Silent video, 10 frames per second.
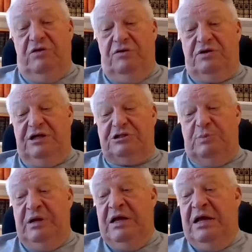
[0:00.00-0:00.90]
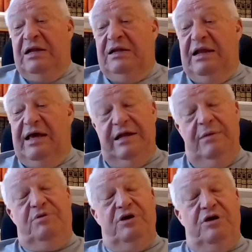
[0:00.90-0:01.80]
the Old Testament led
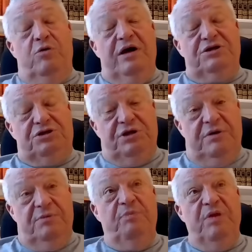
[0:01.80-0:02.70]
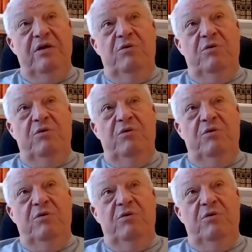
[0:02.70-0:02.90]
him to question